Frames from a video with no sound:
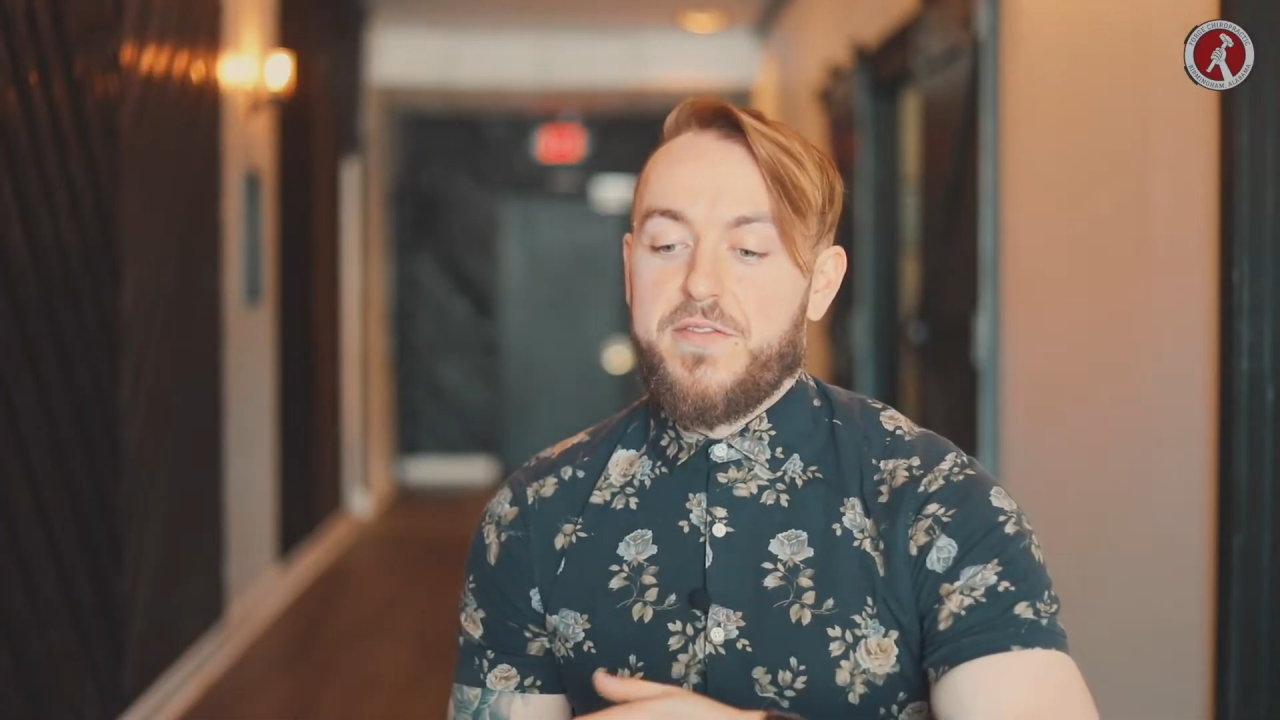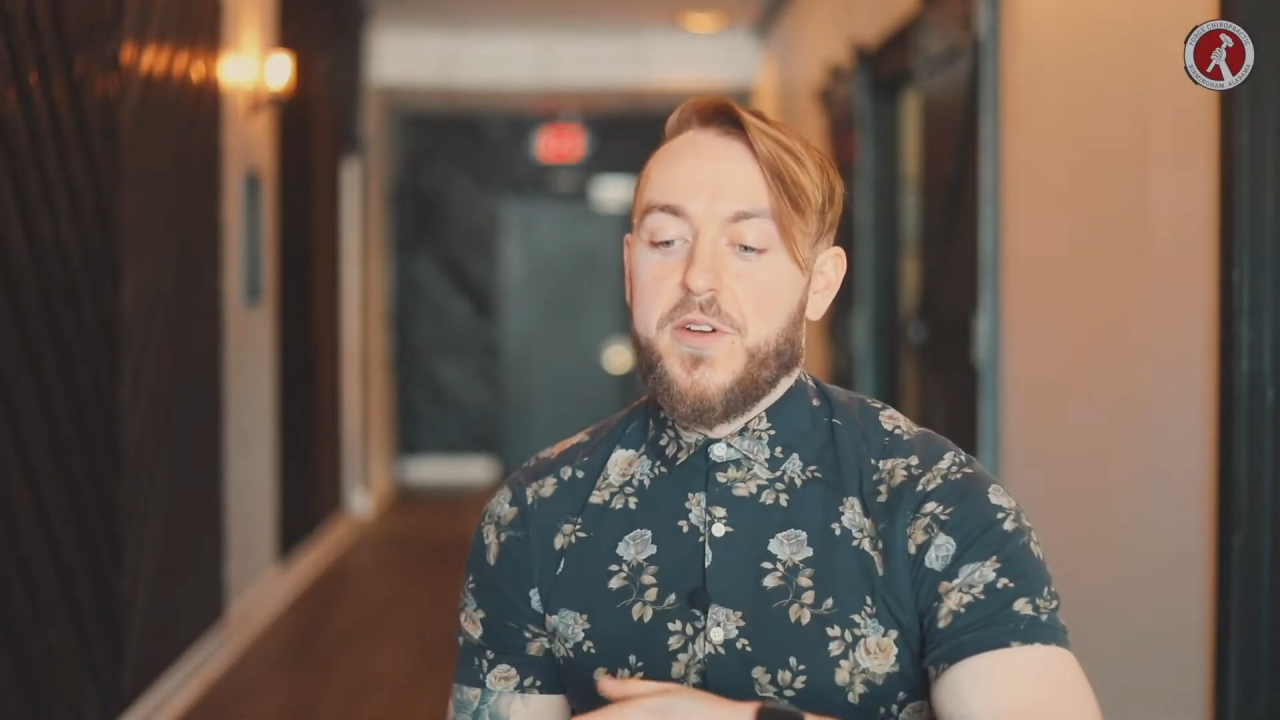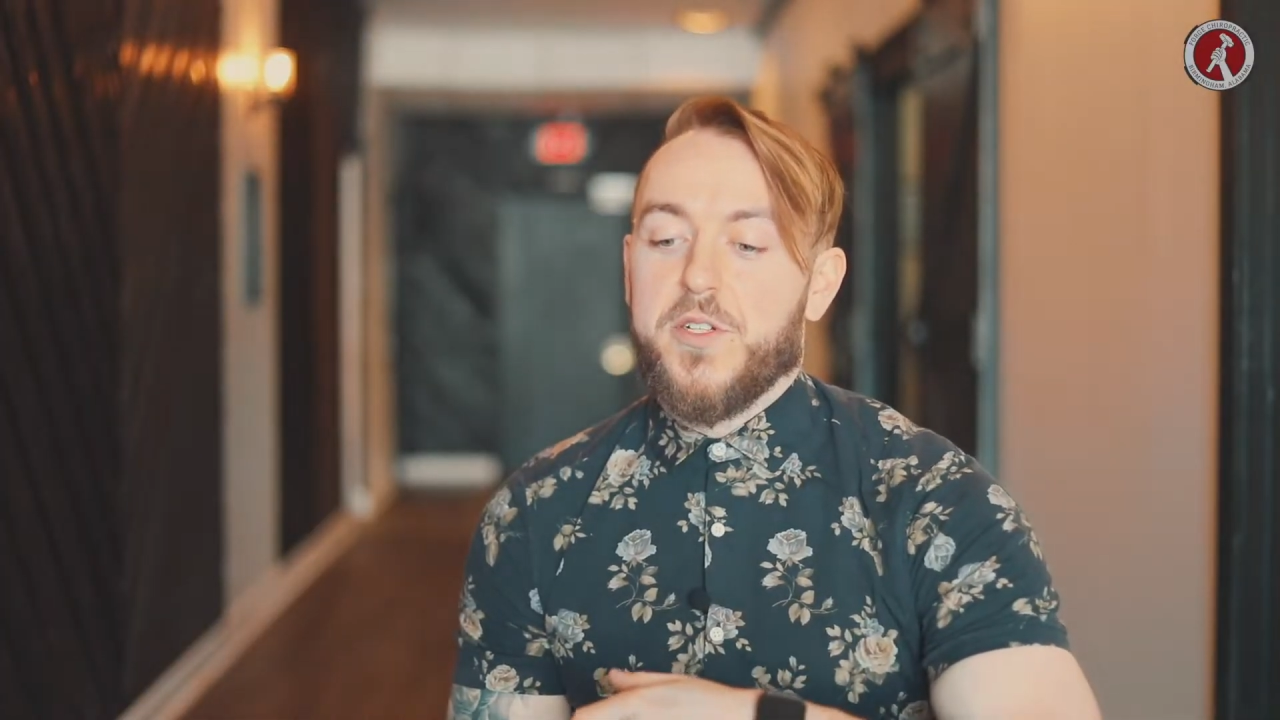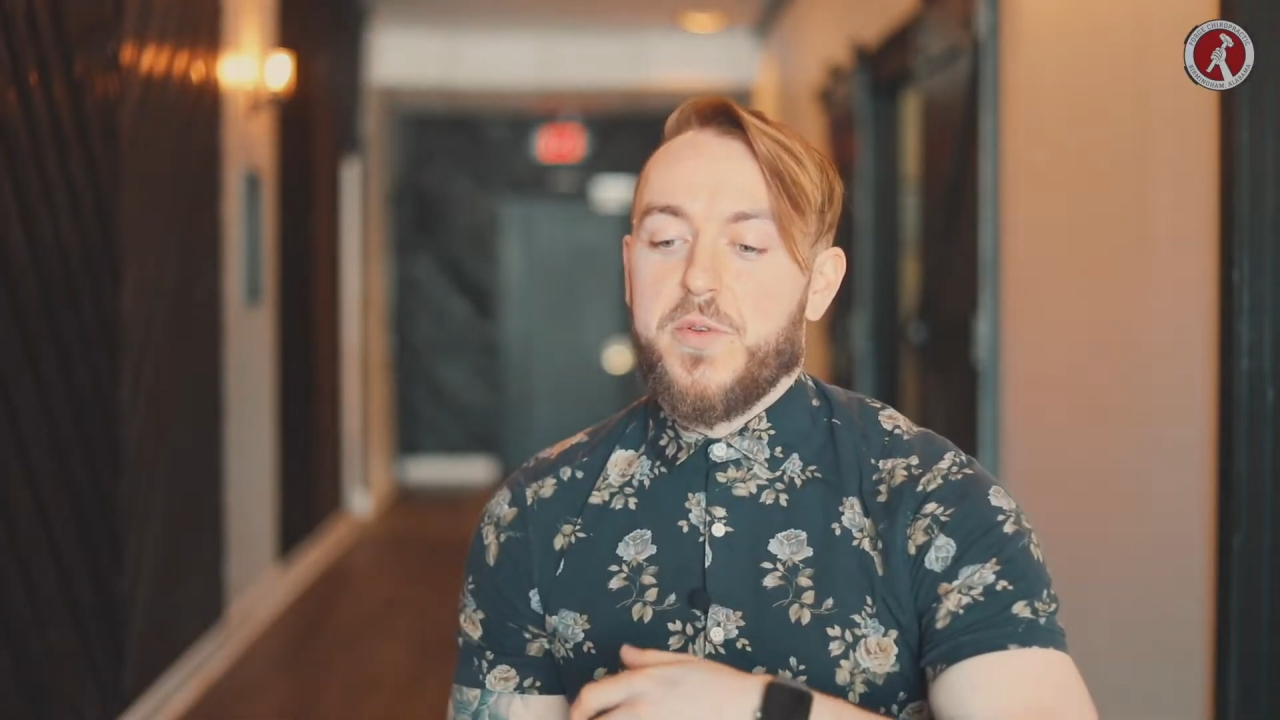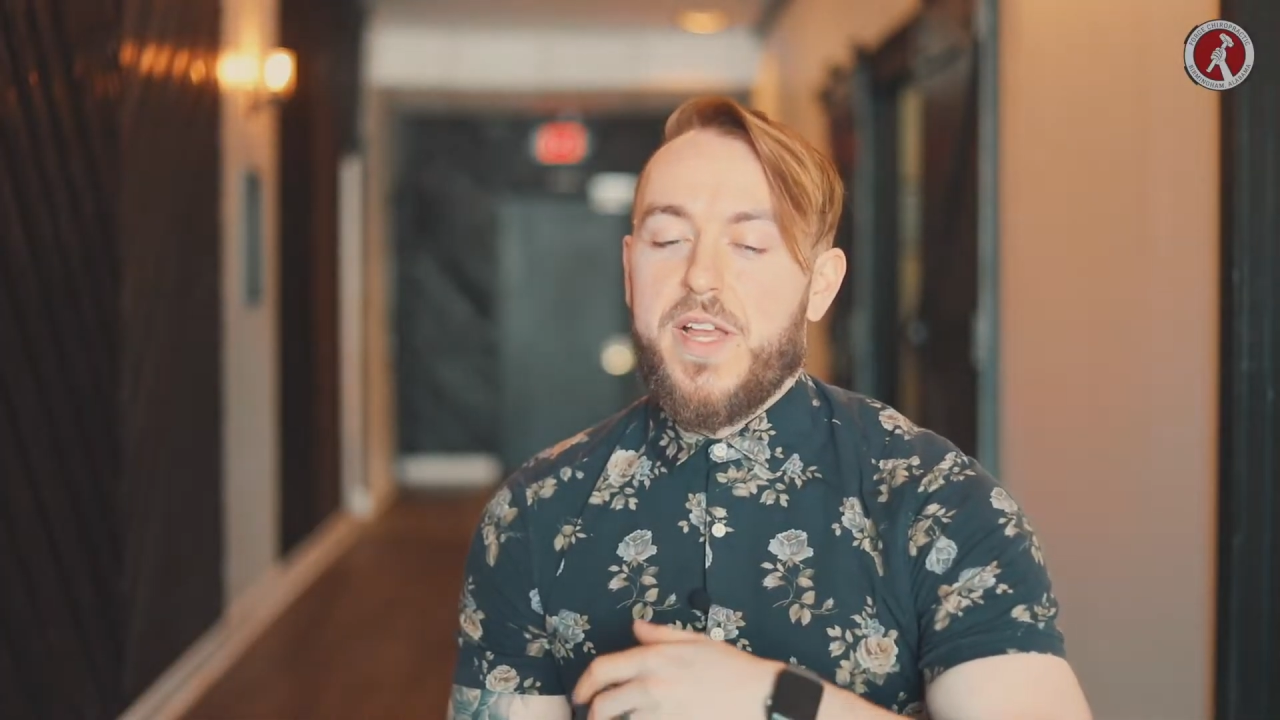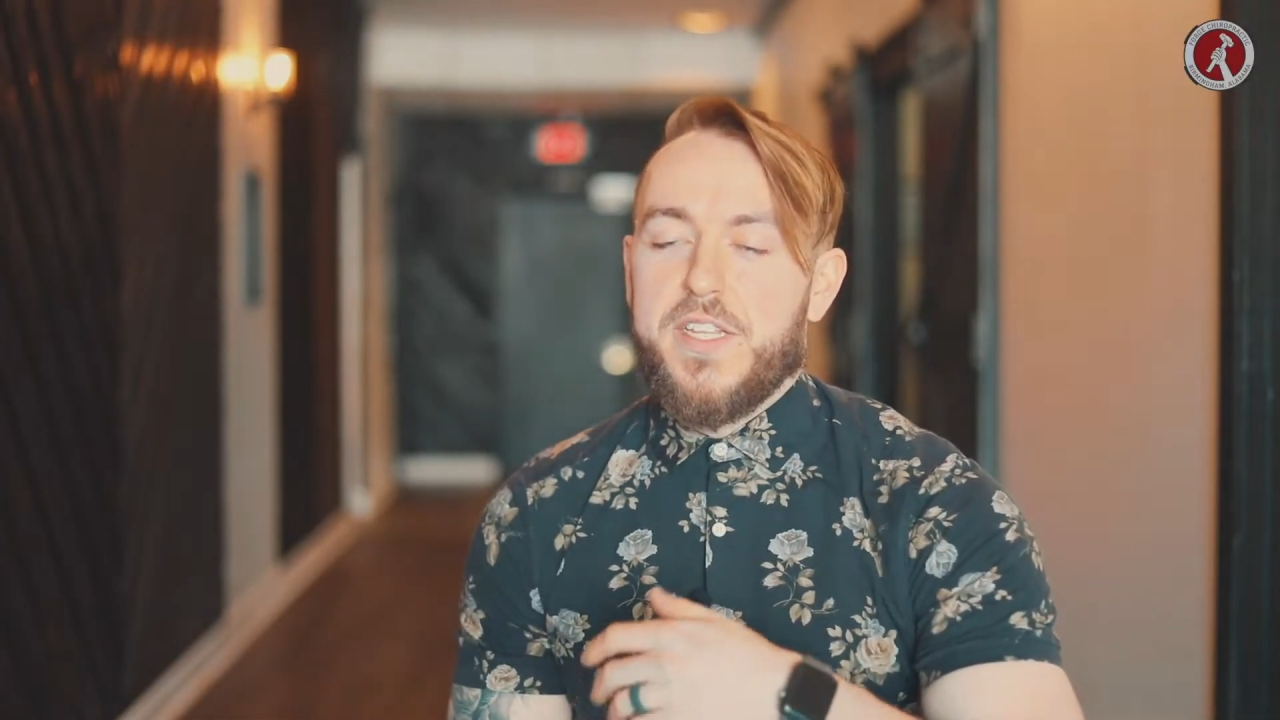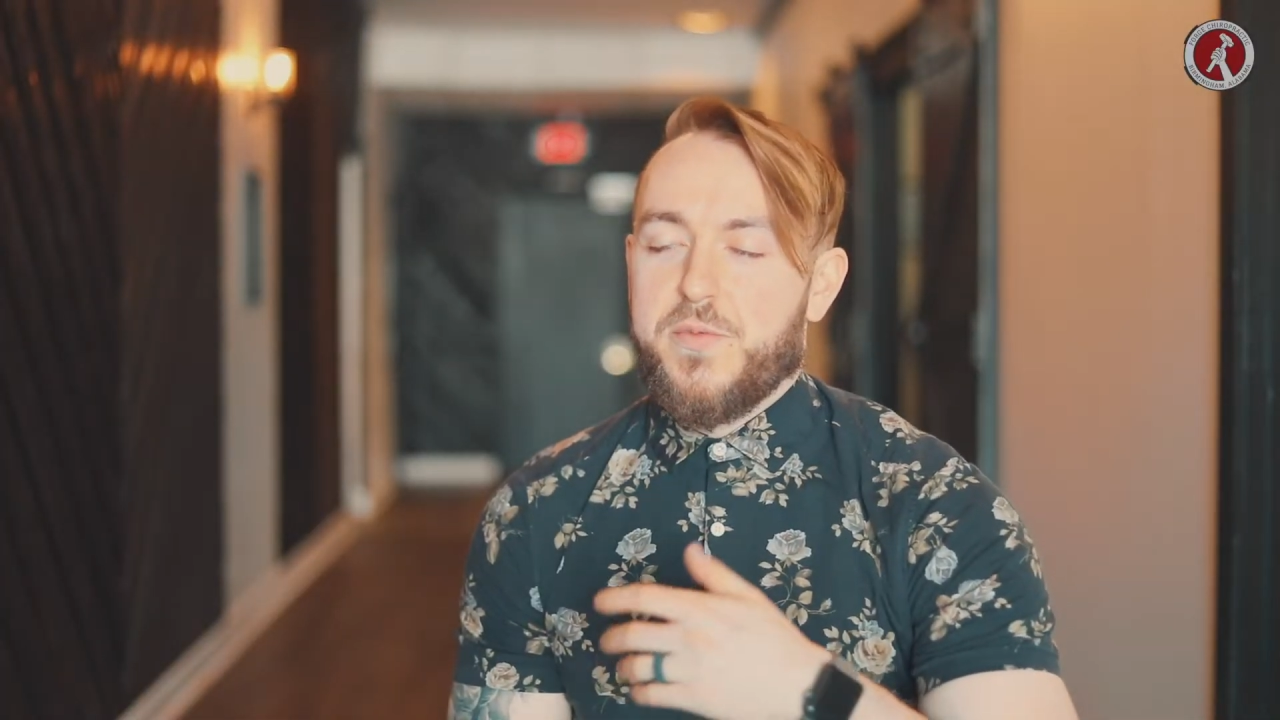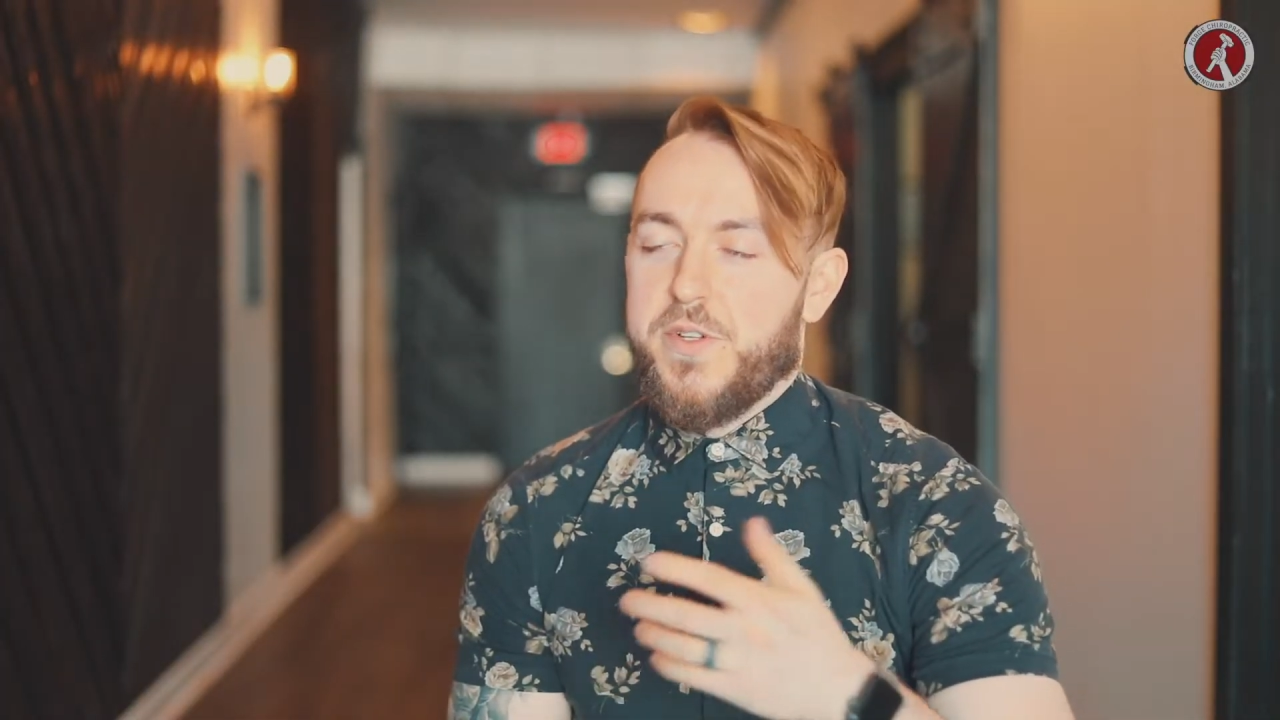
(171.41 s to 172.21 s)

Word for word: folks will ask,